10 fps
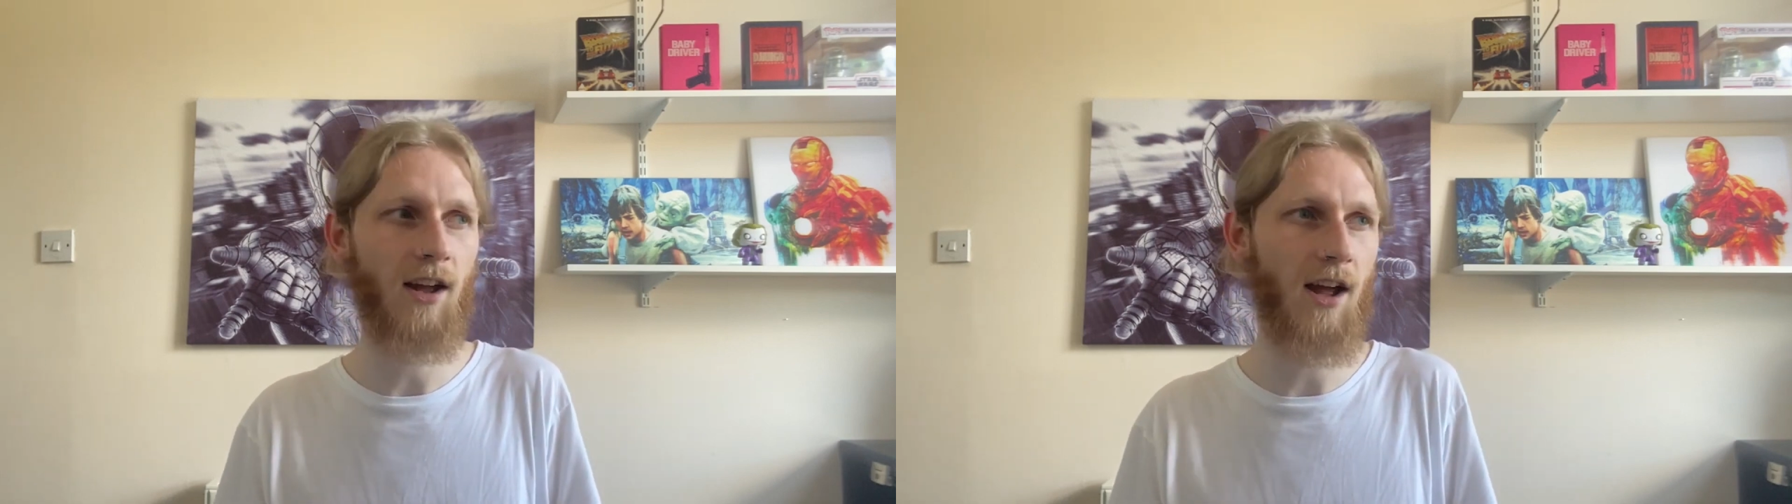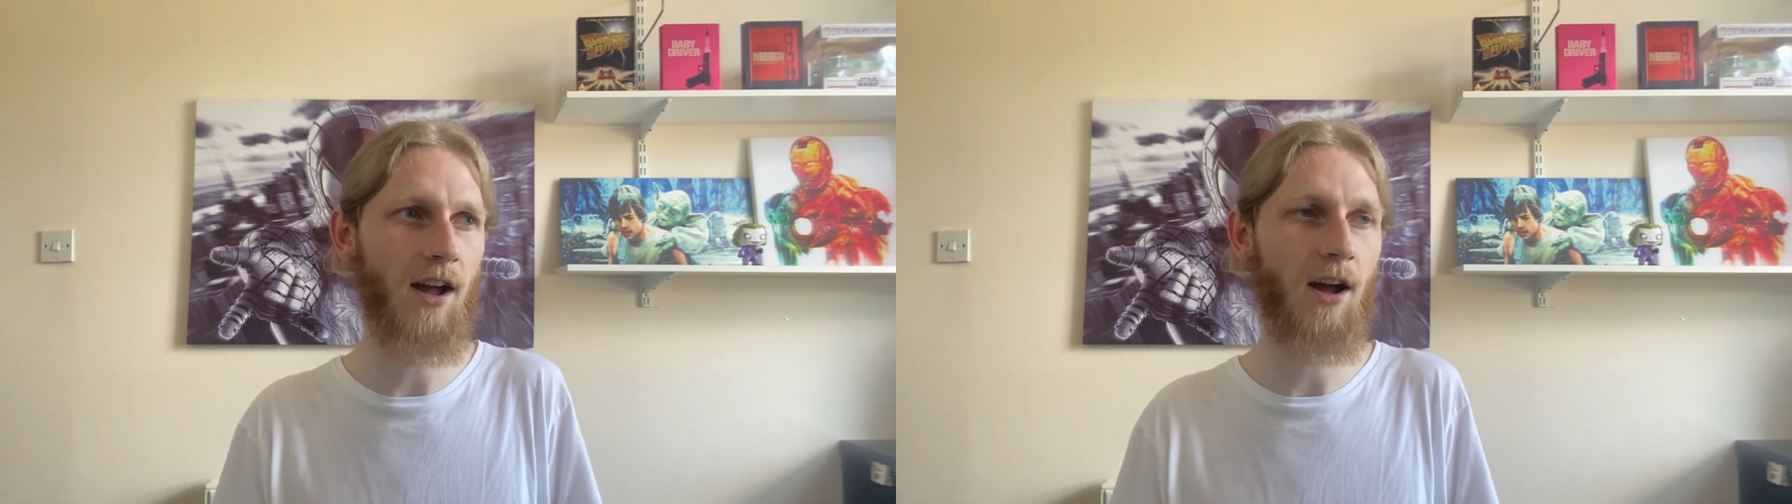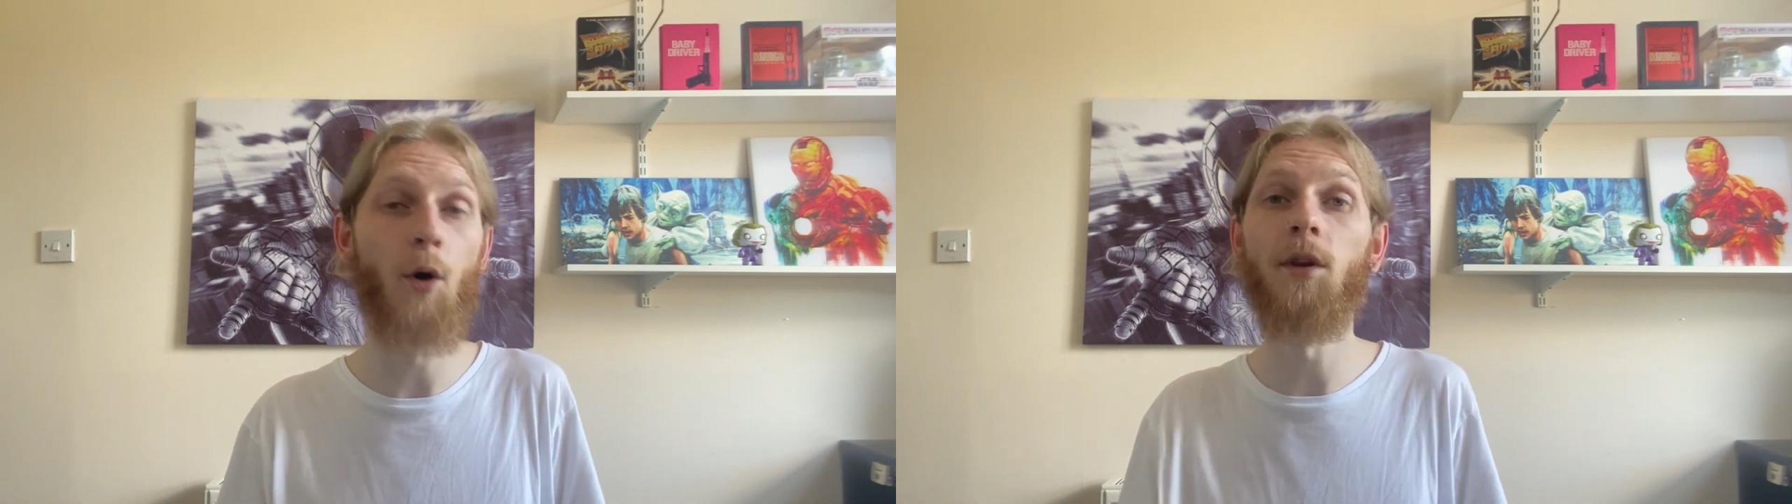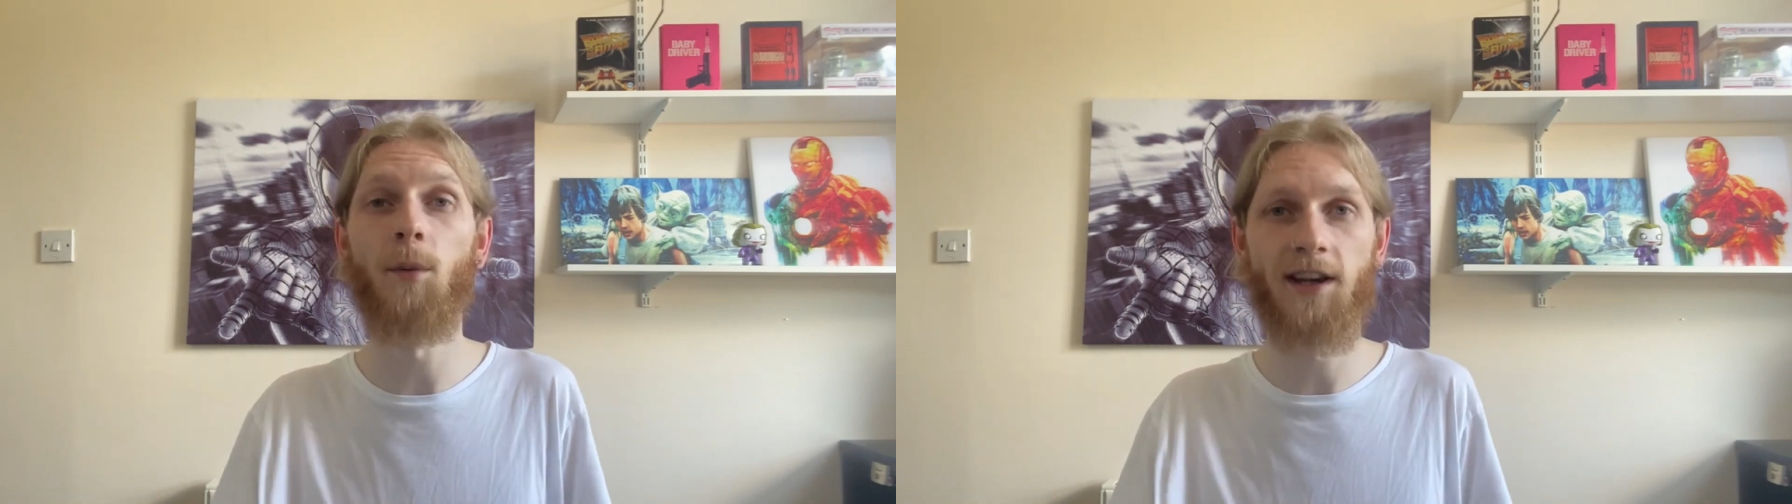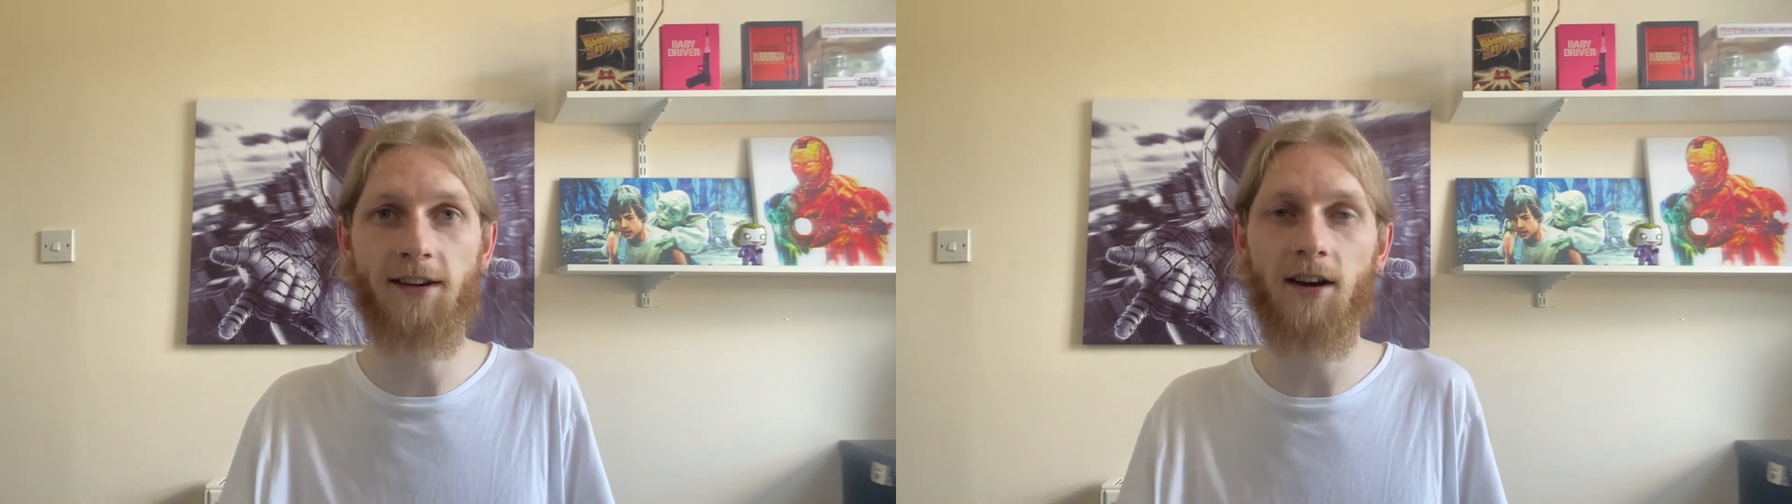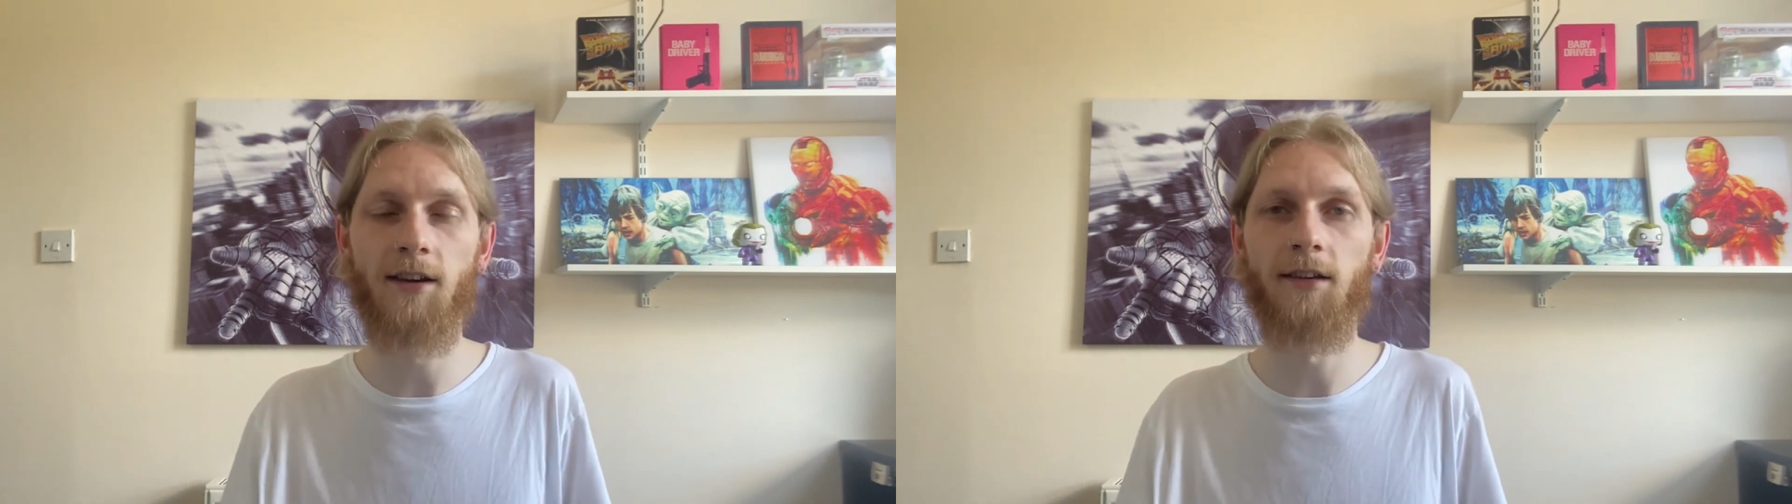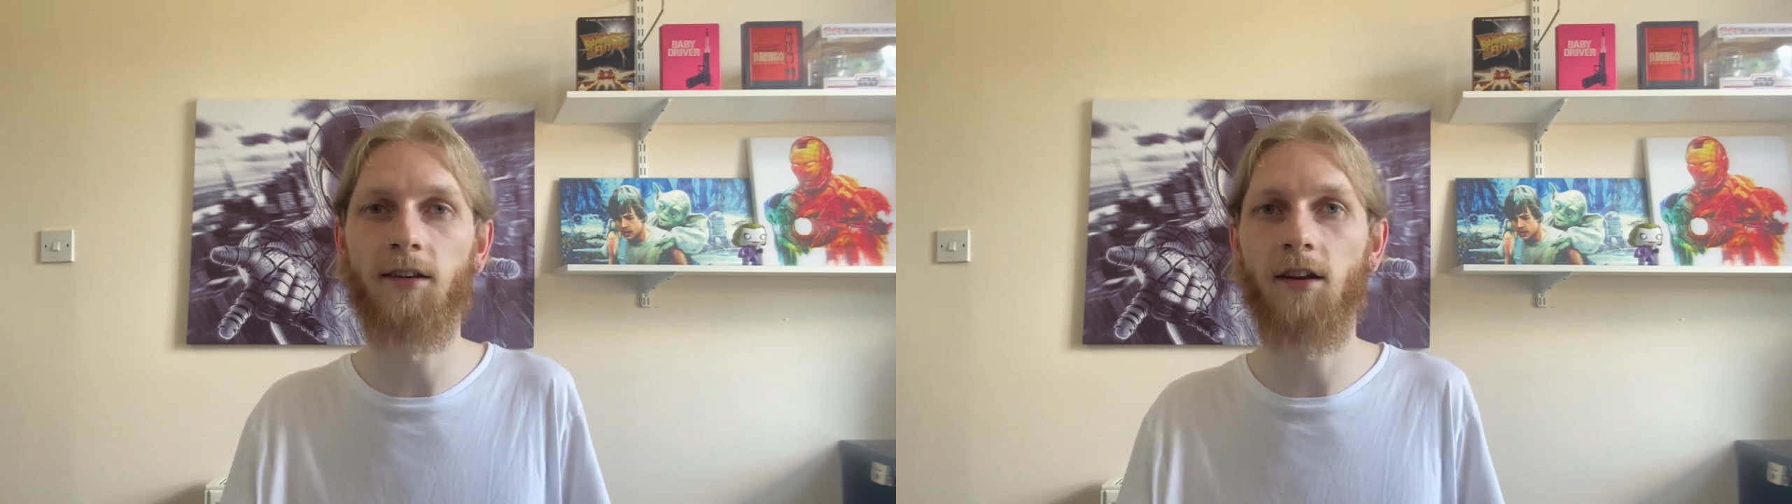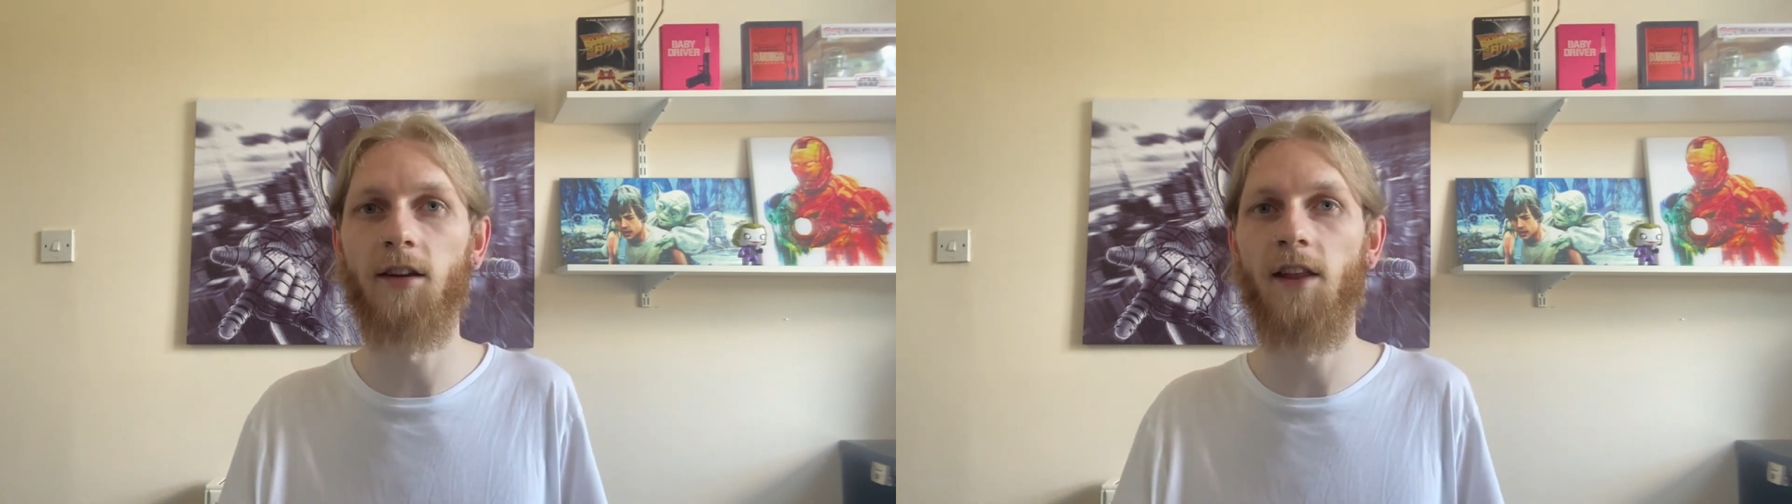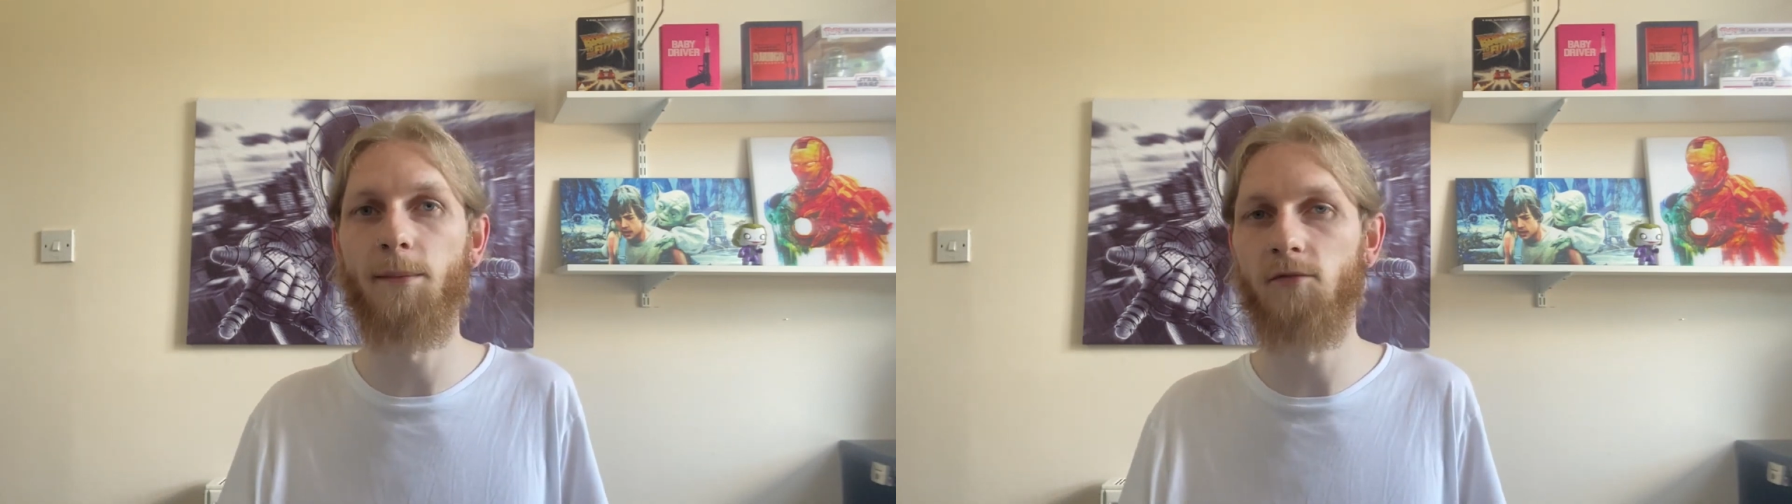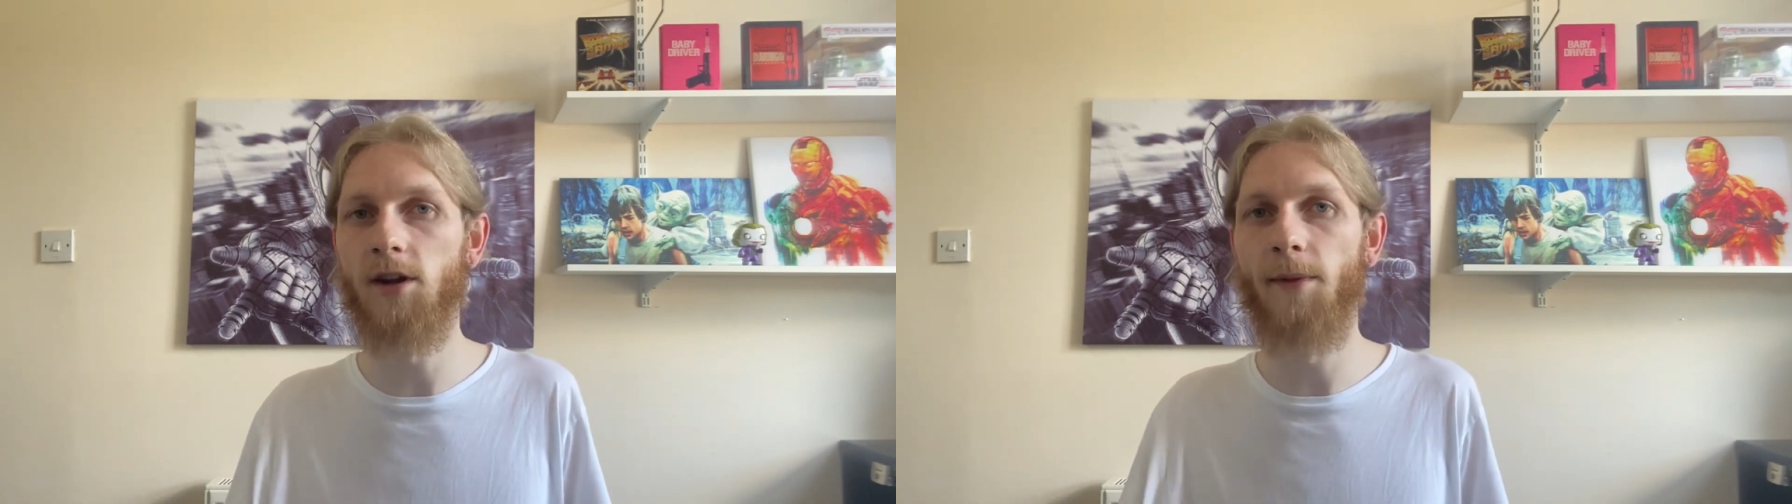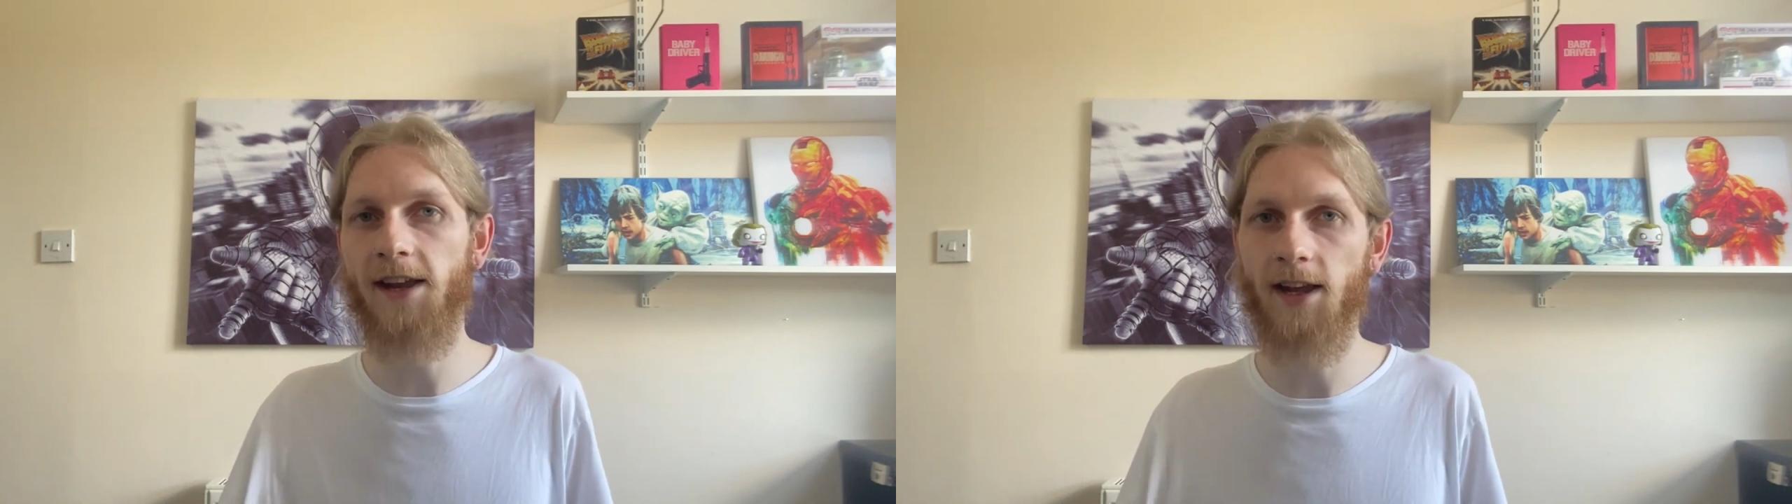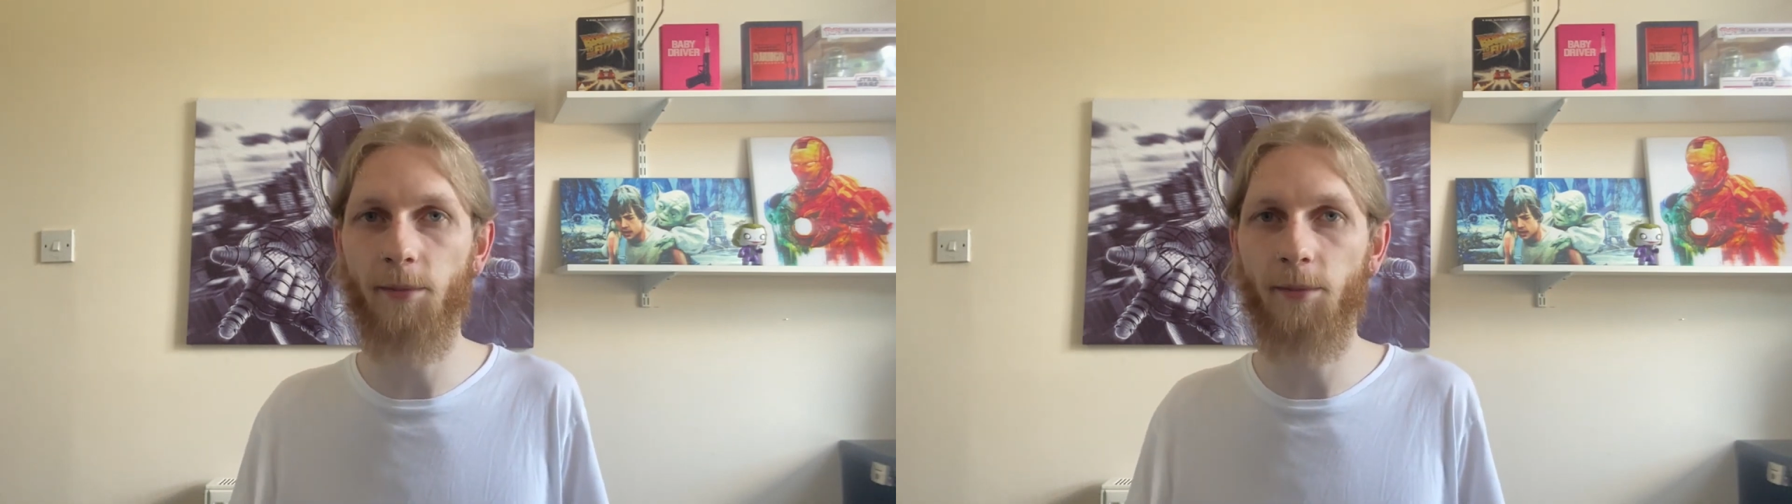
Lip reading: only when he dies can they remake it,